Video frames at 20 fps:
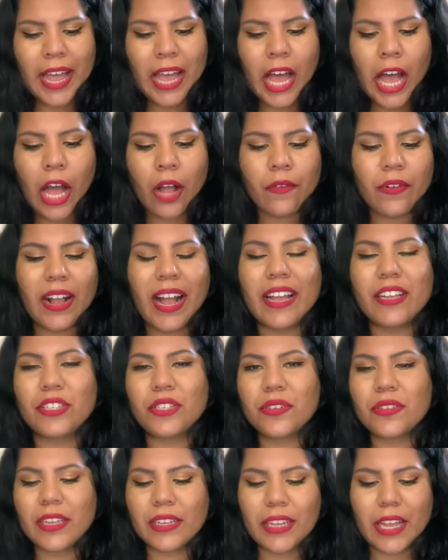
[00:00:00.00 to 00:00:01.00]
However, I
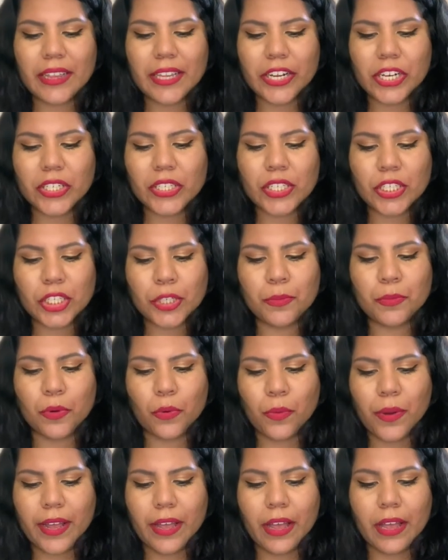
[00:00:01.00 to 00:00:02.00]
do think that there is a
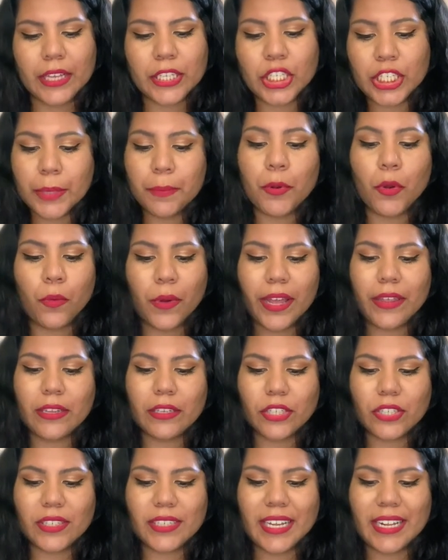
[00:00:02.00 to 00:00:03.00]
cheaper a cheaper way
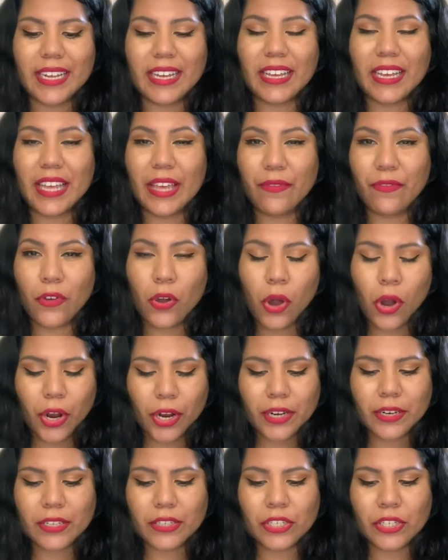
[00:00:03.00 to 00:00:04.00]
than just getting a gift
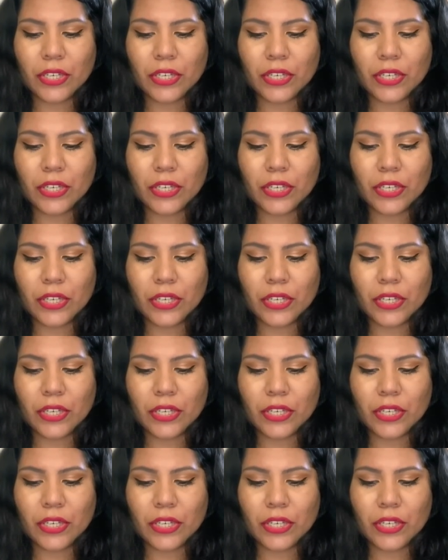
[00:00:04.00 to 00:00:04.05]
card